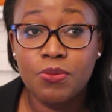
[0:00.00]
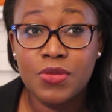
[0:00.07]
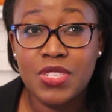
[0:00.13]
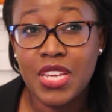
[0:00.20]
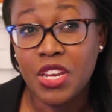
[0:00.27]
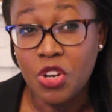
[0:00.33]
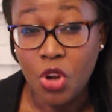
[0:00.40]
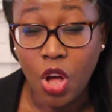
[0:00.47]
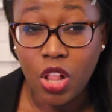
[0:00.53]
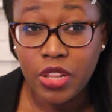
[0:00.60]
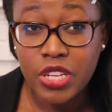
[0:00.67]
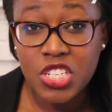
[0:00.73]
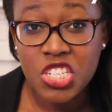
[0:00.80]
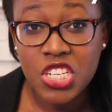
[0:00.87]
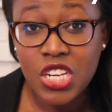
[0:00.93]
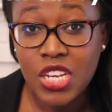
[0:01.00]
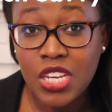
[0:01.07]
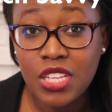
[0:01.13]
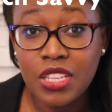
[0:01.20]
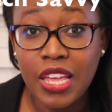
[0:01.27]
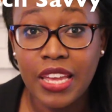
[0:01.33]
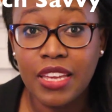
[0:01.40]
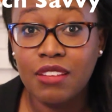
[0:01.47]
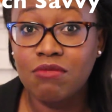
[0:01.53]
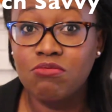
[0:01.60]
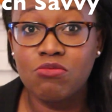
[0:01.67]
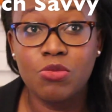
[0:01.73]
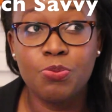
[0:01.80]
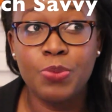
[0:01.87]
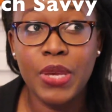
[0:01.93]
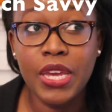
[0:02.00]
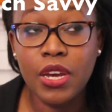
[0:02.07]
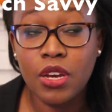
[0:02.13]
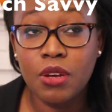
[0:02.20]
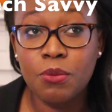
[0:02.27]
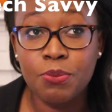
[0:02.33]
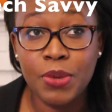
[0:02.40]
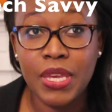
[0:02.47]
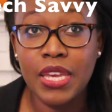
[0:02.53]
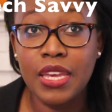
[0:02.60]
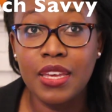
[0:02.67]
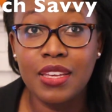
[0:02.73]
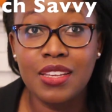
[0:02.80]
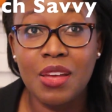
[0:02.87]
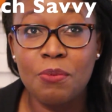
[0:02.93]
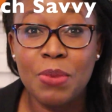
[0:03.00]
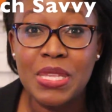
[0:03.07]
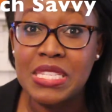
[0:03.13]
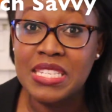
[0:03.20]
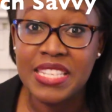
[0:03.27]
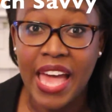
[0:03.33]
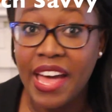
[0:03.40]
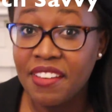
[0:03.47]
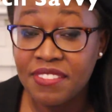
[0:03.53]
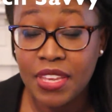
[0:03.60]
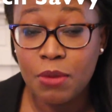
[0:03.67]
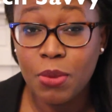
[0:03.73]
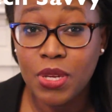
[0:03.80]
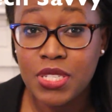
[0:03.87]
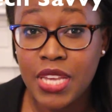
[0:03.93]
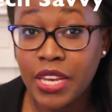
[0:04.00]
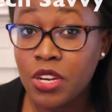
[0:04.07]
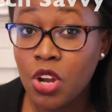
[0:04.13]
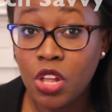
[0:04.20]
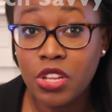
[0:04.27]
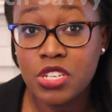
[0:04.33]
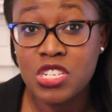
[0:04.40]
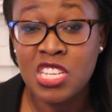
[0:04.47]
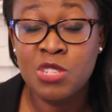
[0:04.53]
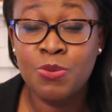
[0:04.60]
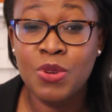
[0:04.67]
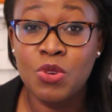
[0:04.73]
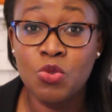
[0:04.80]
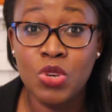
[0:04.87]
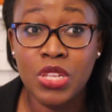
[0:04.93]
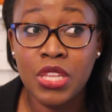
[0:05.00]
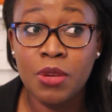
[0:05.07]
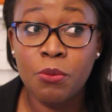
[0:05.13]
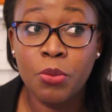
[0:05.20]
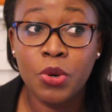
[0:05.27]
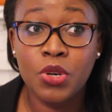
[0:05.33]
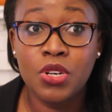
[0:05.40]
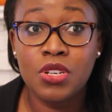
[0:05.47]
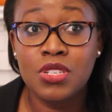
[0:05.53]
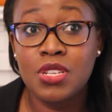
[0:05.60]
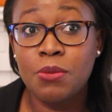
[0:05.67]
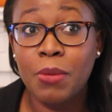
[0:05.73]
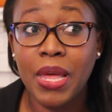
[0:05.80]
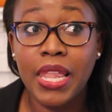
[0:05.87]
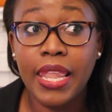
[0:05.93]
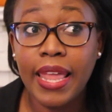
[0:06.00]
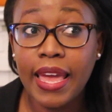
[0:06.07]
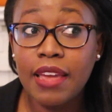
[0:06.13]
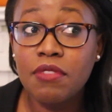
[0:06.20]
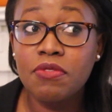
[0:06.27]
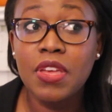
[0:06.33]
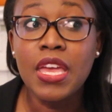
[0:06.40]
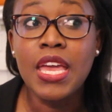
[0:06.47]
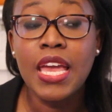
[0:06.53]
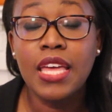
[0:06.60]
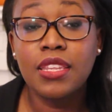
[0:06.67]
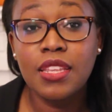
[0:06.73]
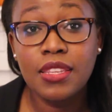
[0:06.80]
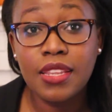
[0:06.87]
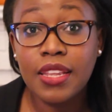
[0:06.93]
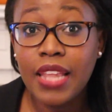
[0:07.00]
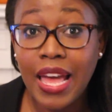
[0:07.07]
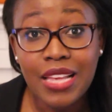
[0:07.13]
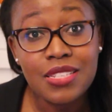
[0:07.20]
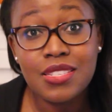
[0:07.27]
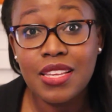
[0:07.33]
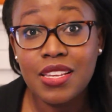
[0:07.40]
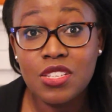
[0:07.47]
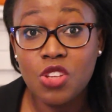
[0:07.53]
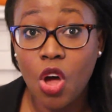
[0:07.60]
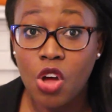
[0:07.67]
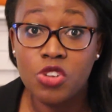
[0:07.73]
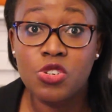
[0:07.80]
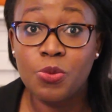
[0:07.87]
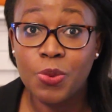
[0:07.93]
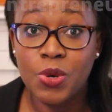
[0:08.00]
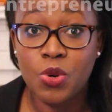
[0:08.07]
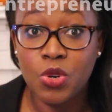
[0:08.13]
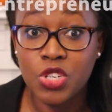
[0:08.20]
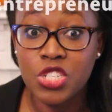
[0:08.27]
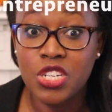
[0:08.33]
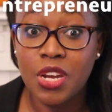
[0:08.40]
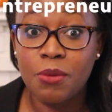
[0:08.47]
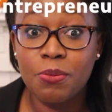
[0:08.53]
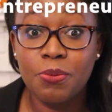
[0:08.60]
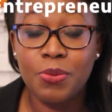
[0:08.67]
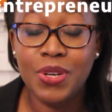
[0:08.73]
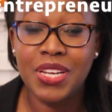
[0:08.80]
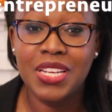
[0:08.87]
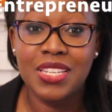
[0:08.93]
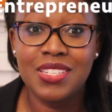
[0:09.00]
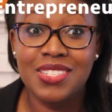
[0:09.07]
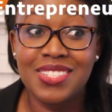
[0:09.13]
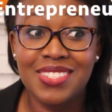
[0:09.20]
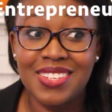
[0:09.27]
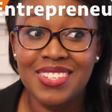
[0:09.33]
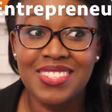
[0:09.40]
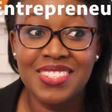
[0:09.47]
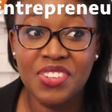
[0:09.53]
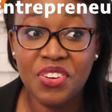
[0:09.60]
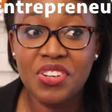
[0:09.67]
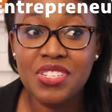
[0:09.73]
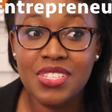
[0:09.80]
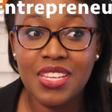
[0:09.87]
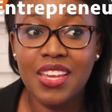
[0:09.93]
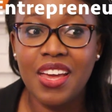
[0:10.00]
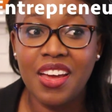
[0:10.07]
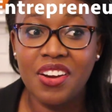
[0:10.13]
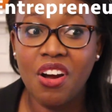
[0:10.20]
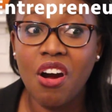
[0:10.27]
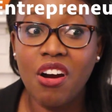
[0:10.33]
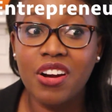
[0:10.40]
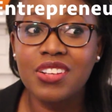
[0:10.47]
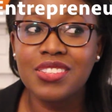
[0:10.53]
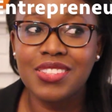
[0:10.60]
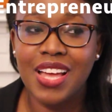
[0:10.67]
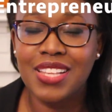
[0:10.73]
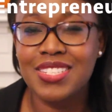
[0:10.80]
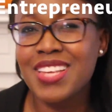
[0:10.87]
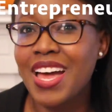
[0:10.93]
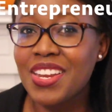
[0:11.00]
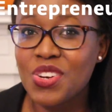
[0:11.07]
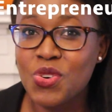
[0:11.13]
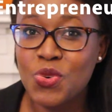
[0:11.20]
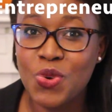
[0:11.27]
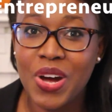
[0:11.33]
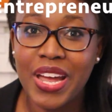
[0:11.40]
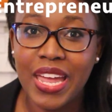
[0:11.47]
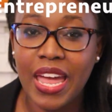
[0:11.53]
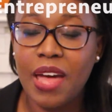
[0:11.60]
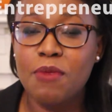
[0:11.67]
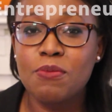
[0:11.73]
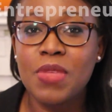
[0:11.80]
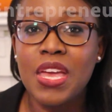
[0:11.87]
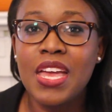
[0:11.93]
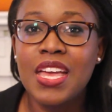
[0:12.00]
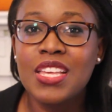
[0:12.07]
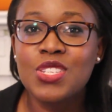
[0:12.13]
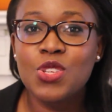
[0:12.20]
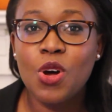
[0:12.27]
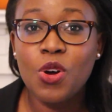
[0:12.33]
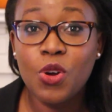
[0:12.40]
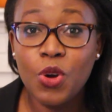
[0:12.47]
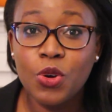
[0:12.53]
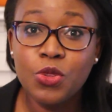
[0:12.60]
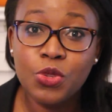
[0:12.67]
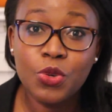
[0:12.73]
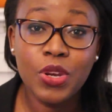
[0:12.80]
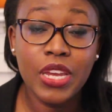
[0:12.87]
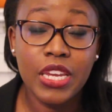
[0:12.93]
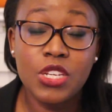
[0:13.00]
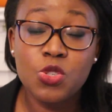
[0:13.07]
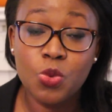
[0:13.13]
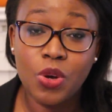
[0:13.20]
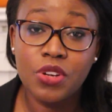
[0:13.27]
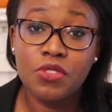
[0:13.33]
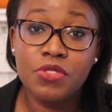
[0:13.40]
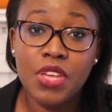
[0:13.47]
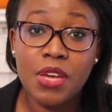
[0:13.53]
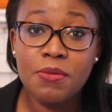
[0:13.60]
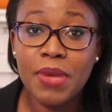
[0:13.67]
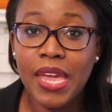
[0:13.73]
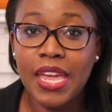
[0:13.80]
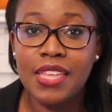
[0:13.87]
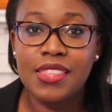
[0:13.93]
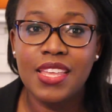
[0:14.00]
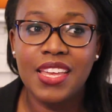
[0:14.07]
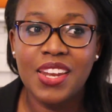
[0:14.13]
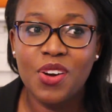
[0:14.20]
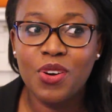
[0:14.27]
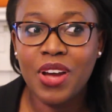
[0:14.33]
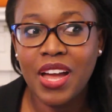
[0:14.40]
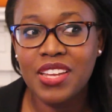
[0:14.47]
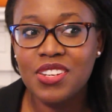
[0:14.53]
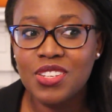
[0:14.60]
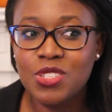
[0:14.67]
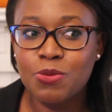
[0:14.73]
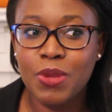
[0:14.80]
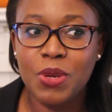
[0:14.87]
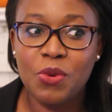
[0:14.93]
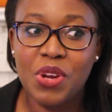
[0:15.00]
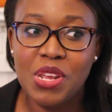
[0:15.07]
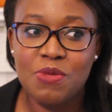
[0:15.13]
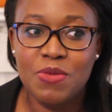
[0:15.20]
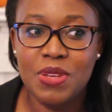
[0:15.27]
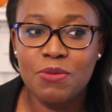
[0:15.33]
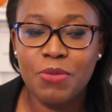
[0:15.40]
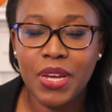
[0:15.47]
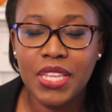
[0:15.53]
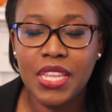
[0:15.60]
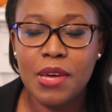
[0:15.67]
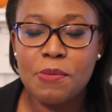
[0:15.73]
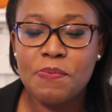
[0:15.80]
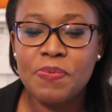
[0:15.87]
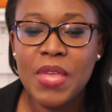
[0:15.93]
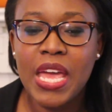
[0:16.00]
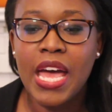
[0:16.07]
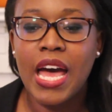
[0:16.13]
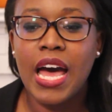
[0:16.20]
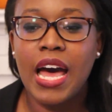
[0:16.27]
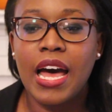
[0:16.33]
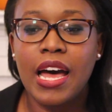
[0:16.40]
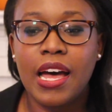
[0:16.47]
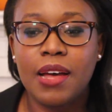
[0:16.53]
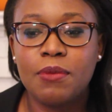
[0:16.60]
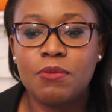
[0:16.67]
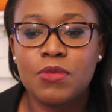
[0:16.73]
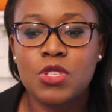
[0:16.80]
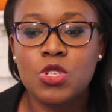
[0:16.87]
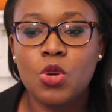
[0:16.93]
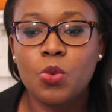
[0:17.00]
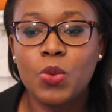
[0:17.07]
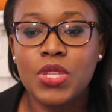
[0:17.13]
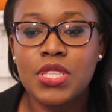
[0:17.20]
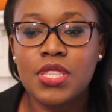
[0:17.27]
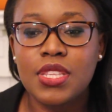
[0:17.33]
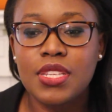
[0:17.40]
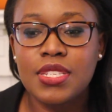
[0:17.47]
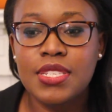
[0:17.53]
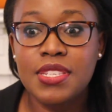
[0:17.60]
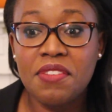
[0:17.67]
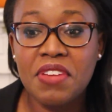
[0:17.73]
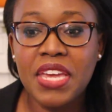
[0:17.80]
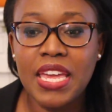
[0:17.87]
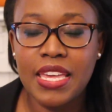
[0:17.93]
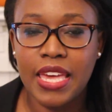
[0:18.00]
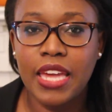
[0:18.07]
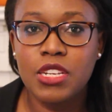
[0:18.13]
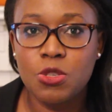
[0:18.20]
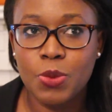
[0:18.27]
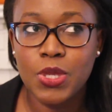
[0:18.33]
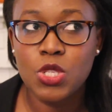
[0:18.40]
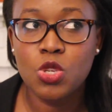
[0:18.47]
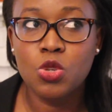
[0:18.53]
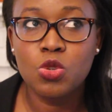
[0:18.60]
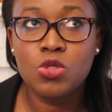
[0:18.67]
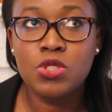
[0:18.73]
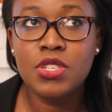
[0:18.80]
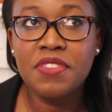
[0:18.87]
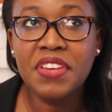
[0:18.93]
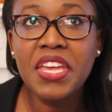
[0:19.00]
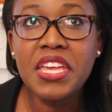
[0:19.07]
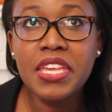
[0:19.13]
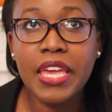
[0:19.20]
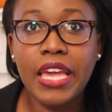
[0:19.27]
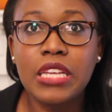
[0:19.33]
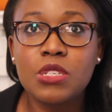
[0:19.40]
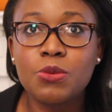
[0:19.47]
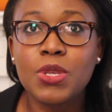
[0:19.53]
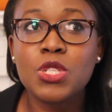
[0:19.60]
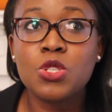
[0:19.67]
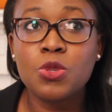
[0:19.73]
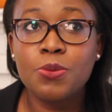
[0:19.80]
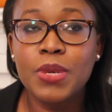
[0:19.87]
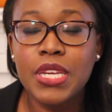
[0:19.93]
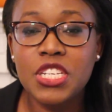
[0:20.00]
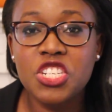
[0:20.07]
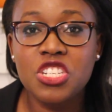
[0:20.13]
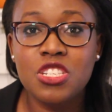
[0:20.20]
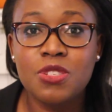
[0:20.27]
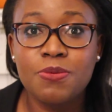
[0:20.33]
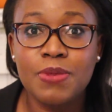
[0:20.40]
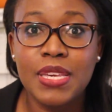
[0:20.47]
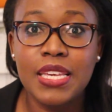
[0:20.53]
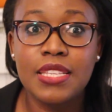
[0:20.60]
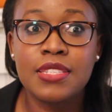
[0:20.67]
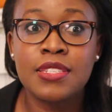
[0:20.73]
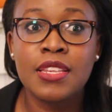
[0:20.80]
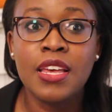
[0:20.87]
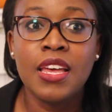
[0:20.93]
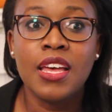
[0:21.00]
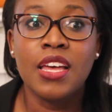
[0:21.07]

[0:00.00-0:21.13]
Technology, like being a bit savvy about technology, has been really important in my life. And then the last thing is entrepreneurship, because seriously, at heart, that's kind of who I am. So I'll go through each one of them, and then I'll kind of explain what I mean by them. So with civic engagement, to me just means